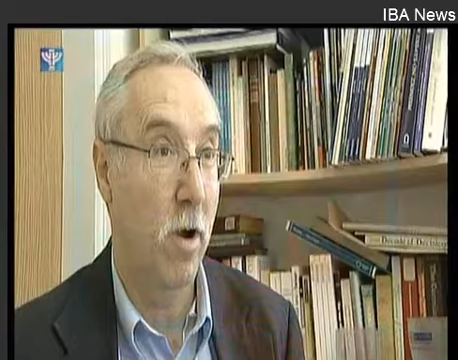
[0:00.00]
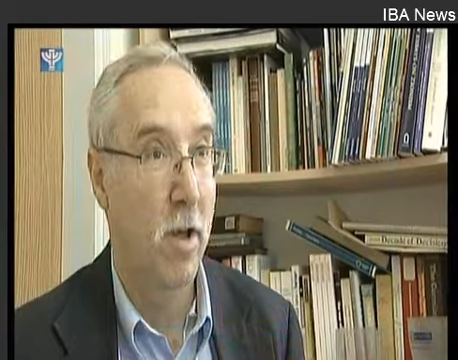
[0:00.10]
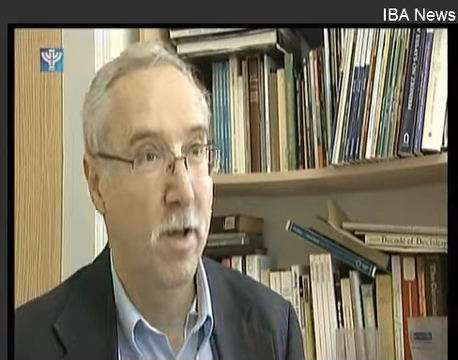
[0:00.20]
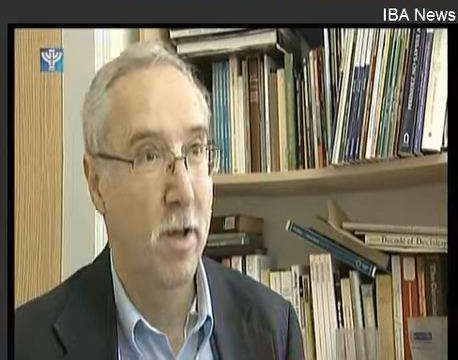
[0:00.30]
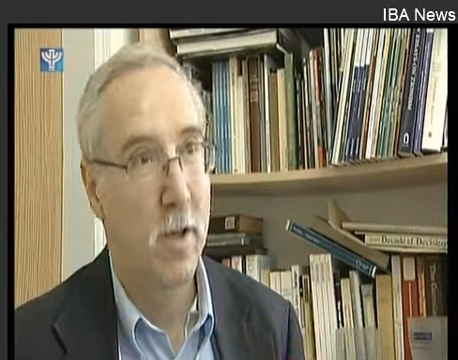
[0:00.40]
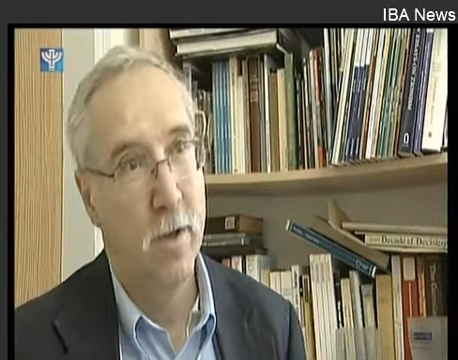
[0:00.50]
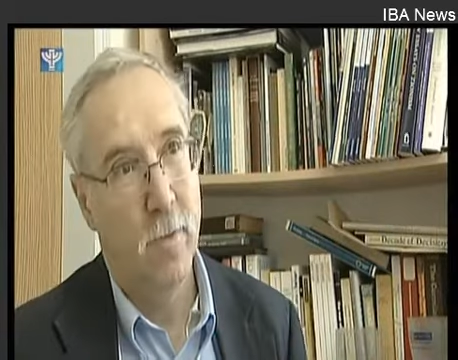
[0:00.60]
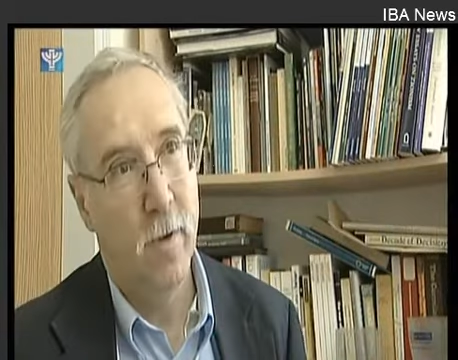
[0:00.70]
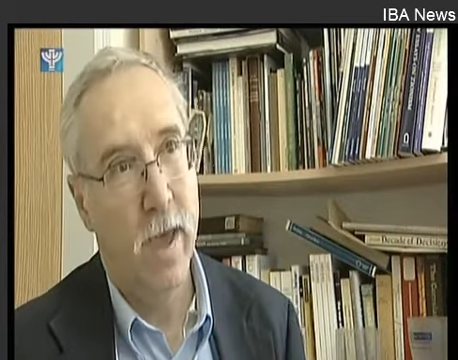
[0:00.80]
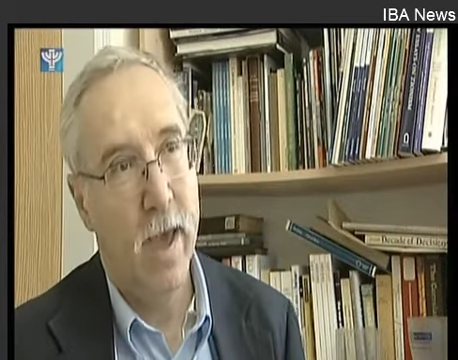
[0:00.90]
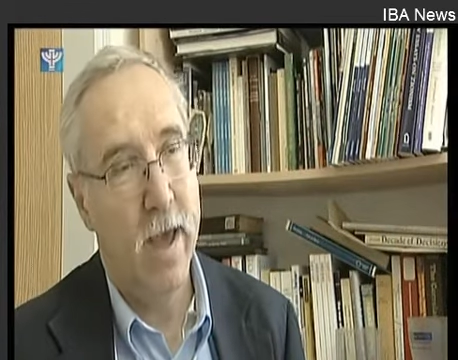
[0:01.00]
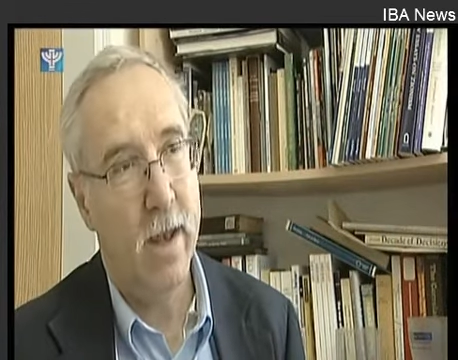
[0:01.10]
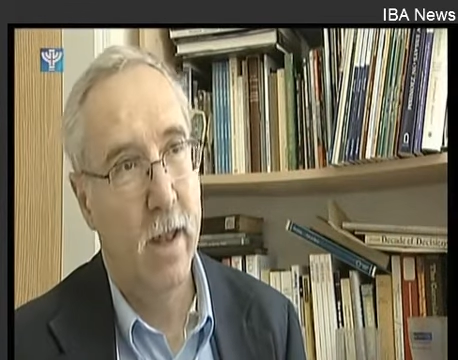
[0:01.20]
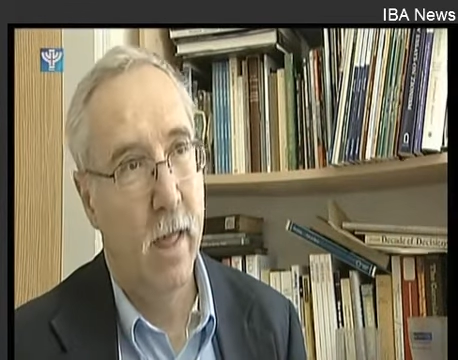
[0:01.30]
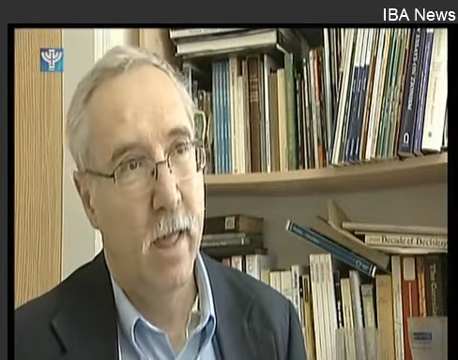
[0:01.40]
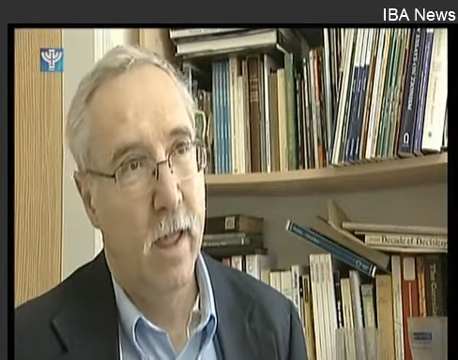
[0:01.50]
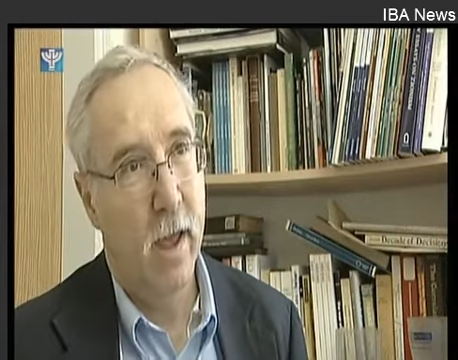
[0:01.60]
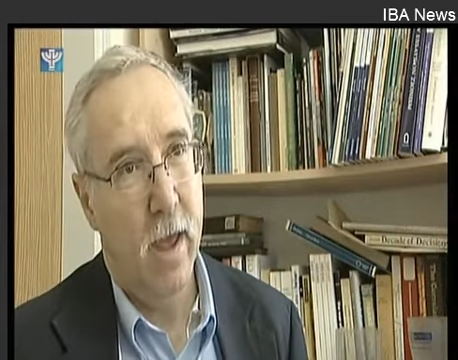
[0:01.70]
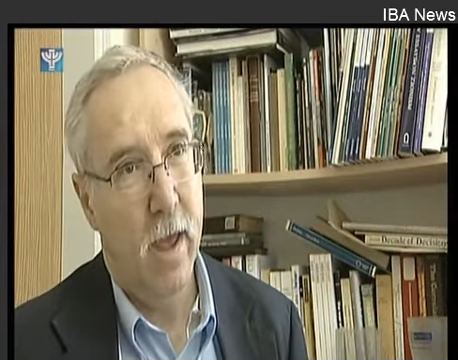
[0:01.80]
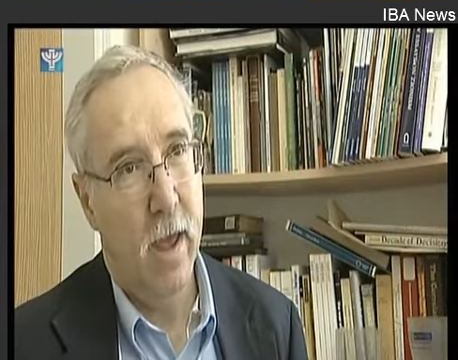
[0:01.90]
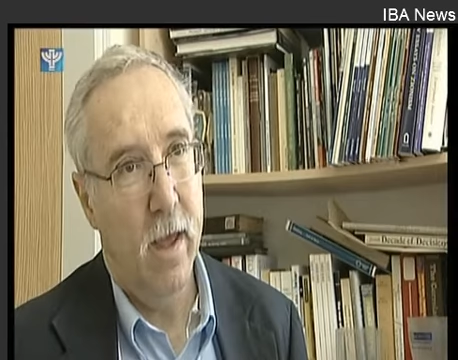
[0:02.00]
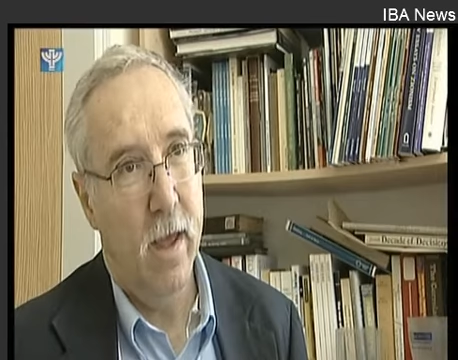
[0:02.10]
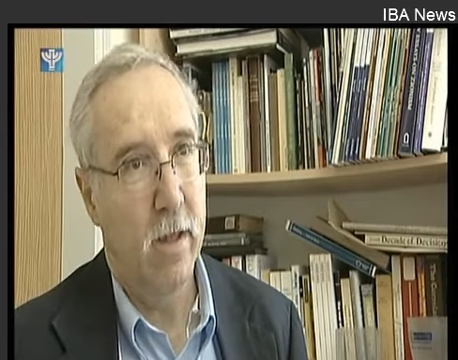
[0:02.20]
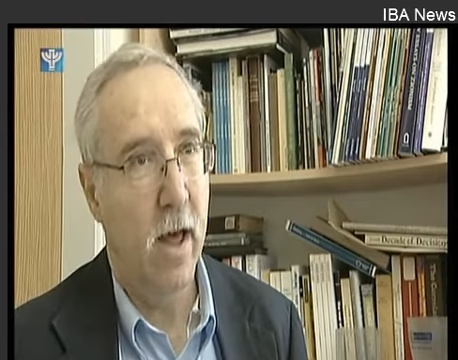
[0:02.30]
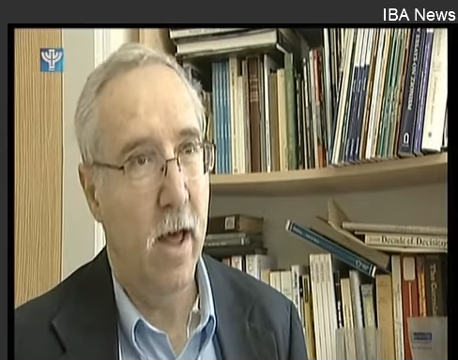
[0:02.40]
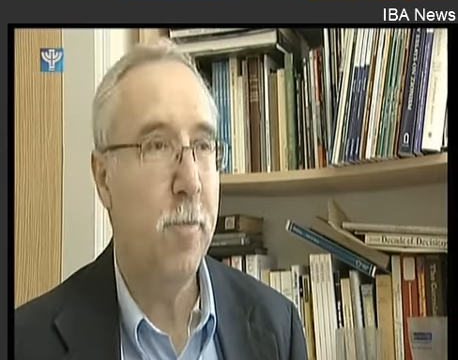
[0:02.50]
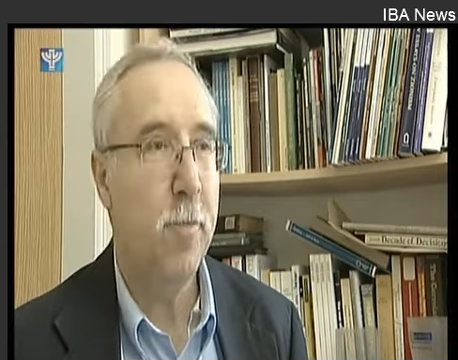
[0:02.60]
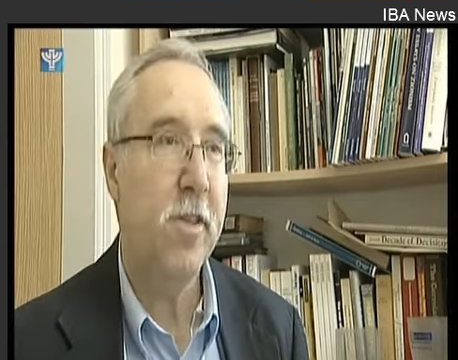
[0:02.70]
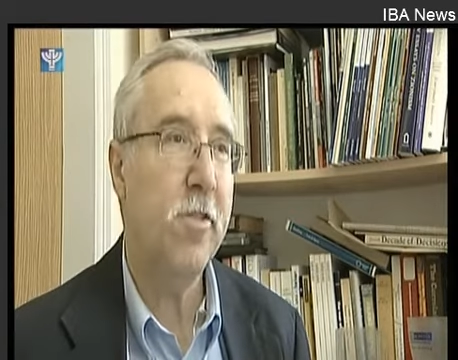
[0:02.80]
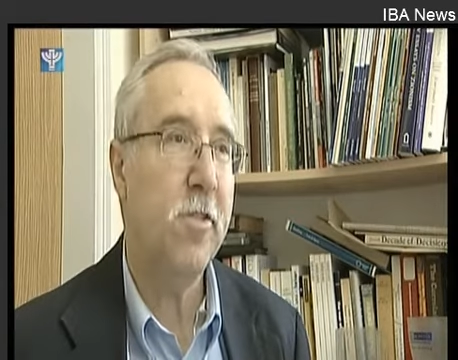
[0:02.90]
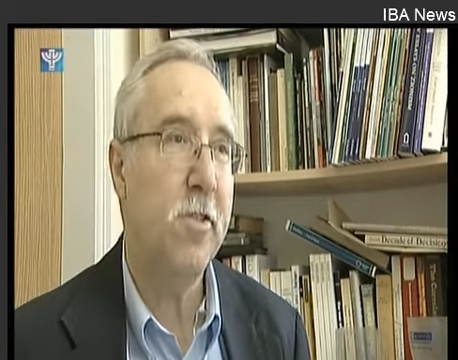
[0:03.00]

We had a lot of predictions at the beginning.